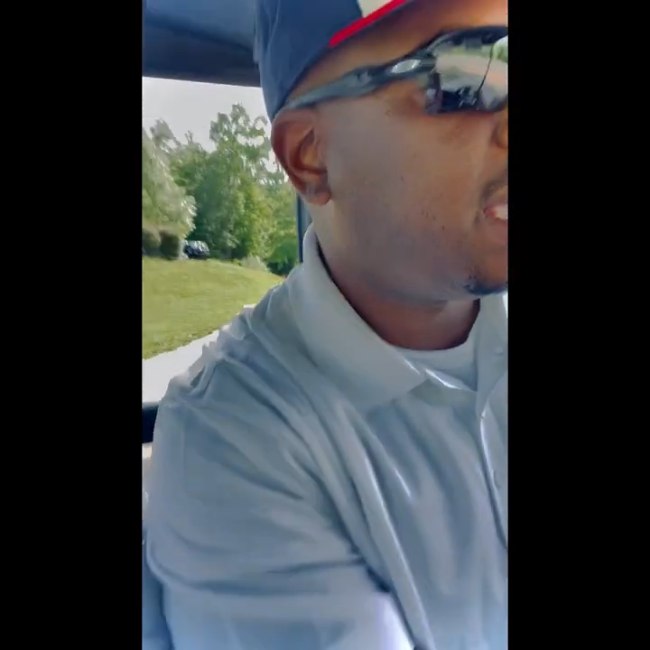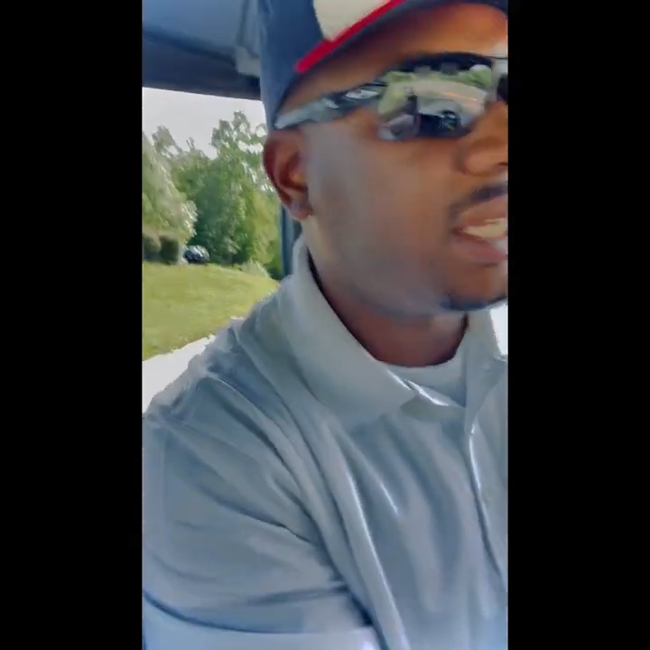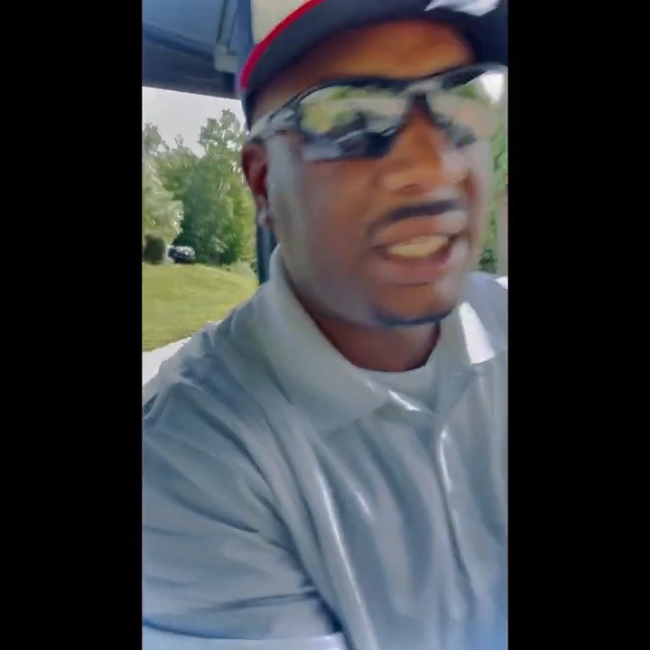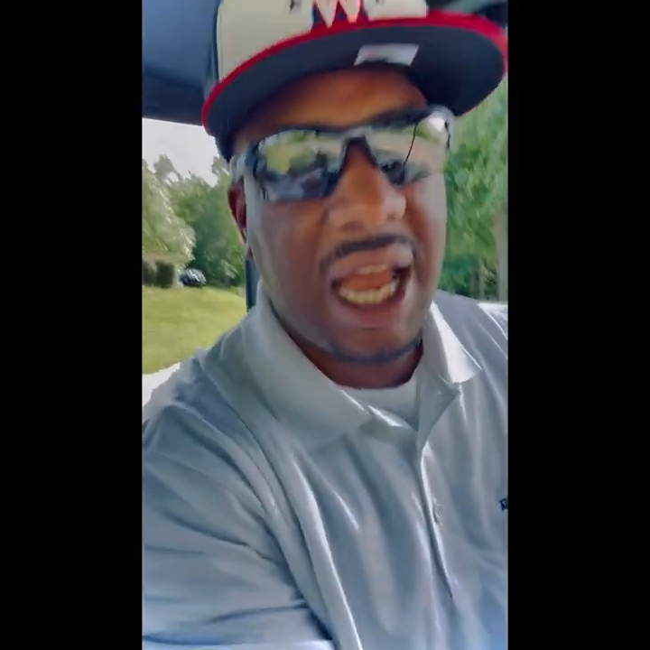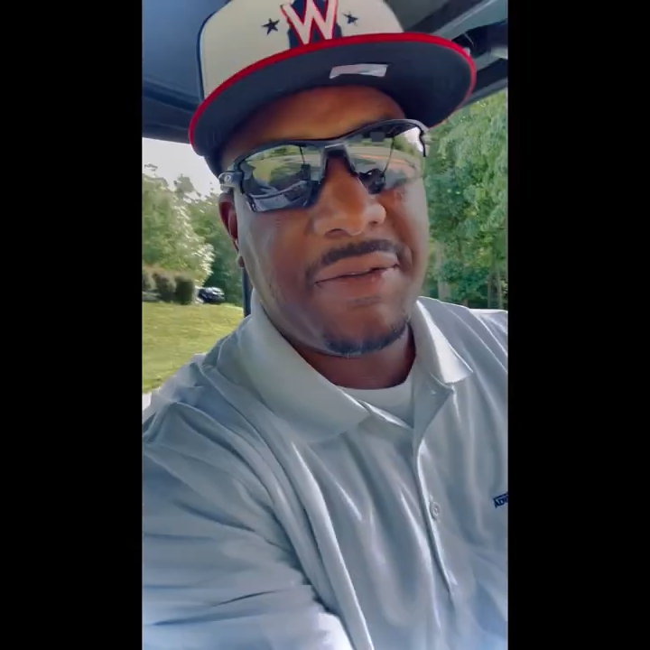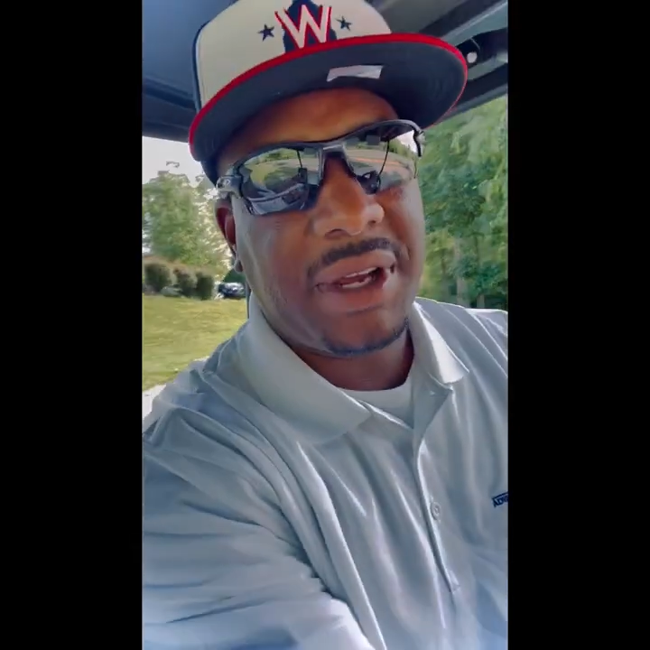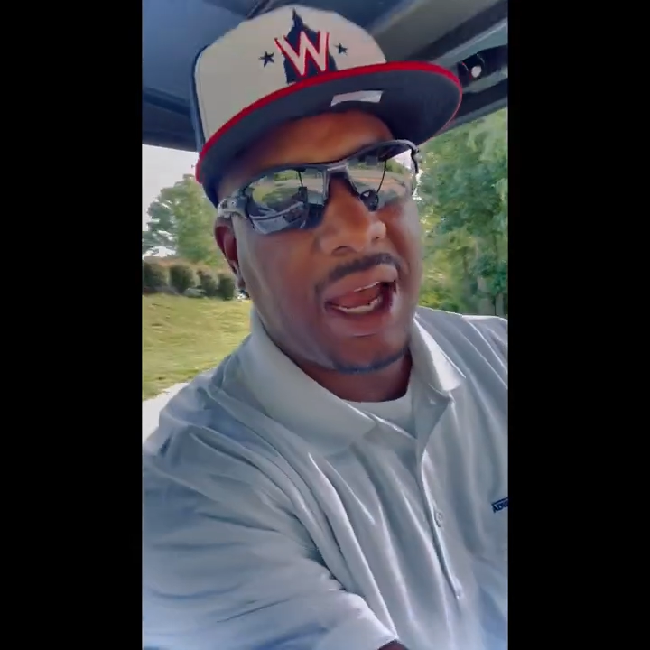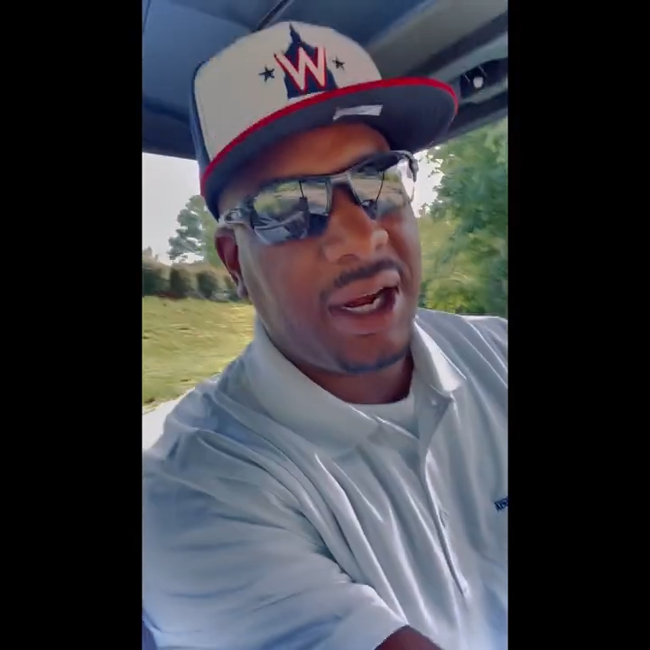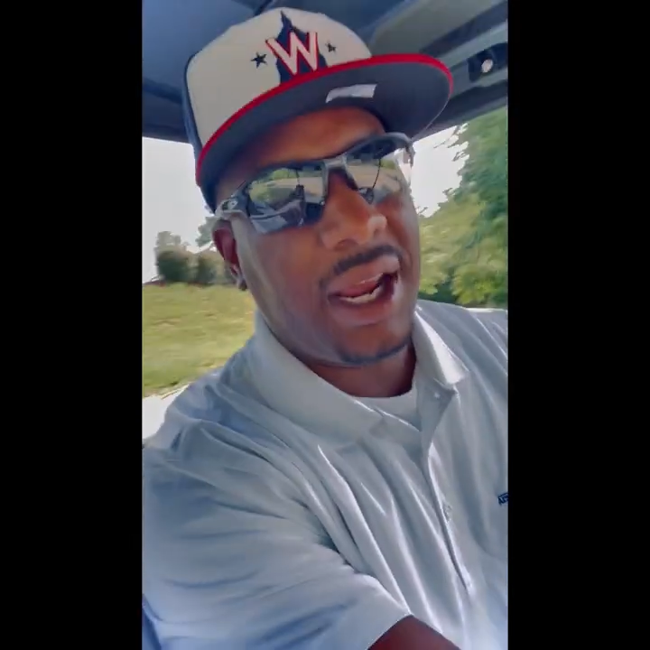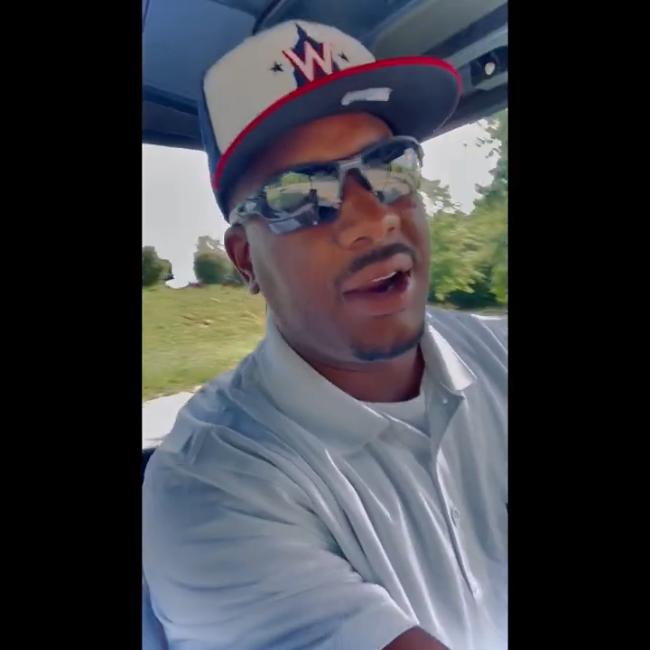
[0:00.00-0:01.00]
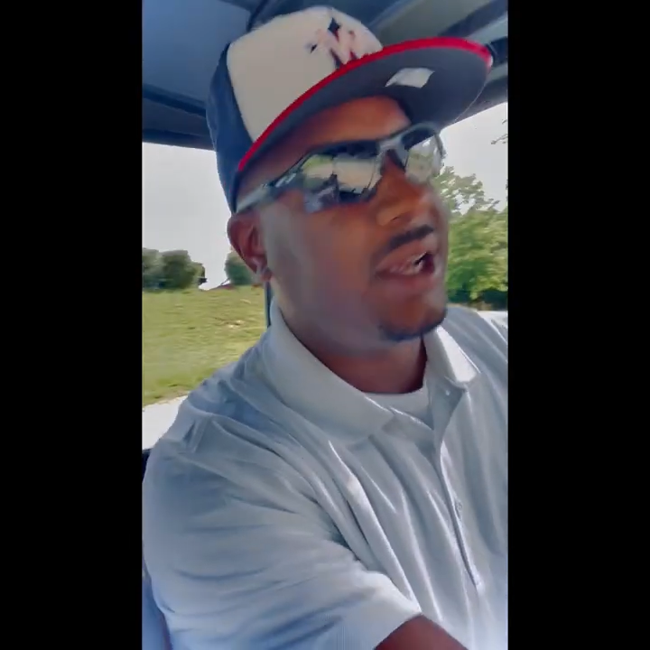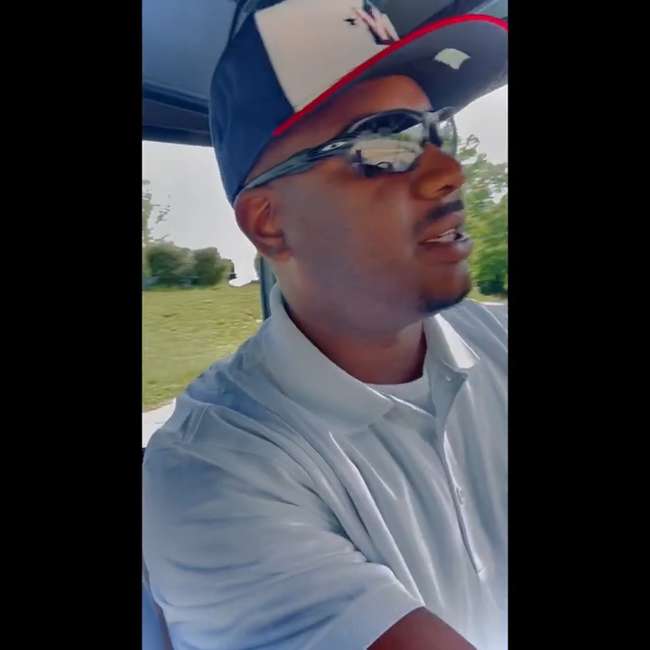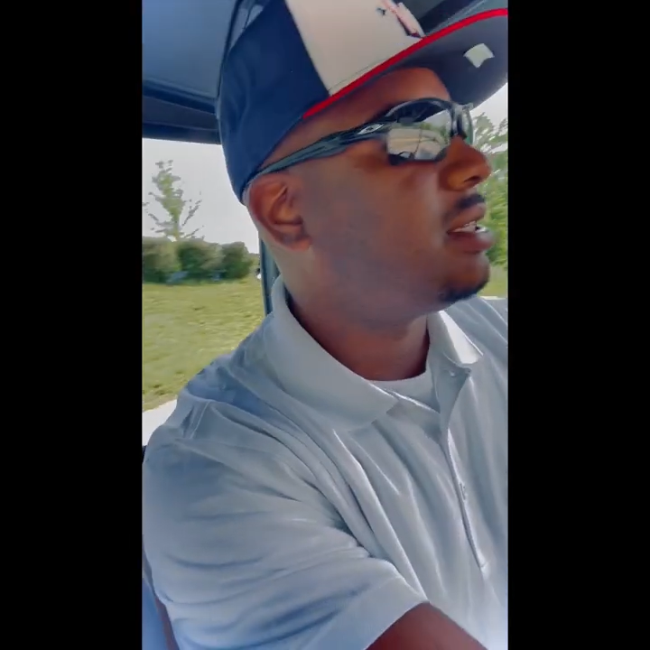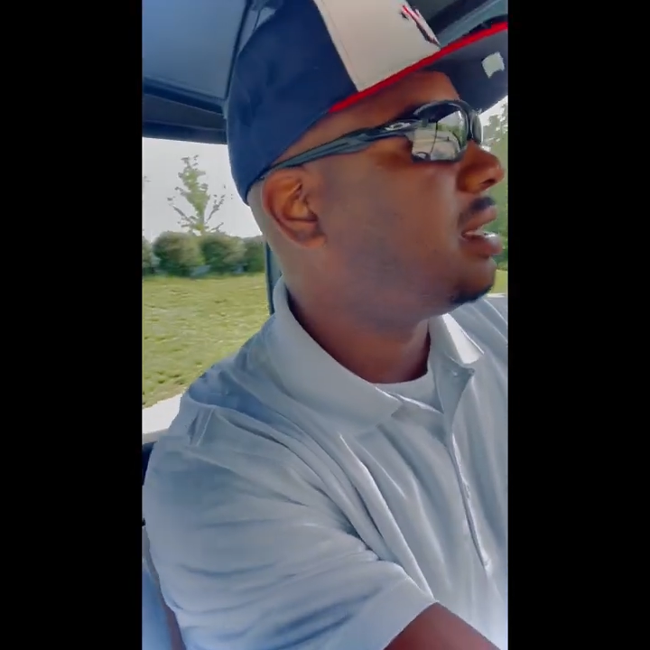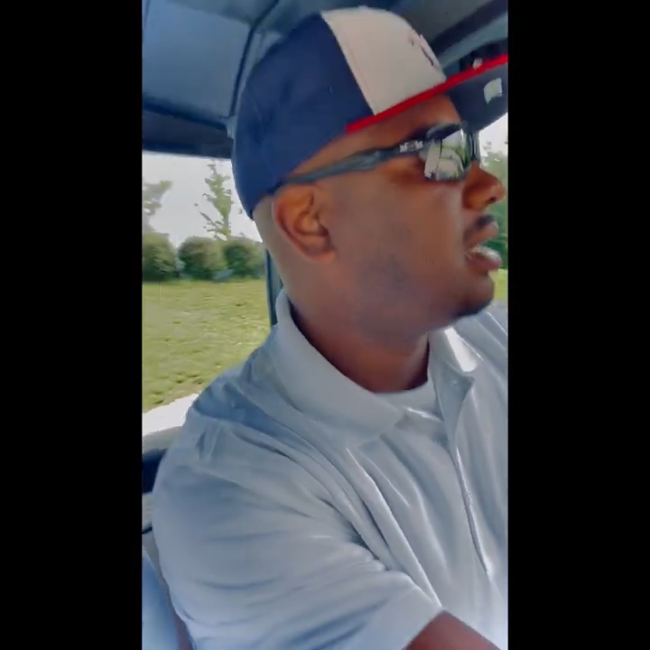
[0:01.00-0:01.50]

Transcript: and Stafford County areas.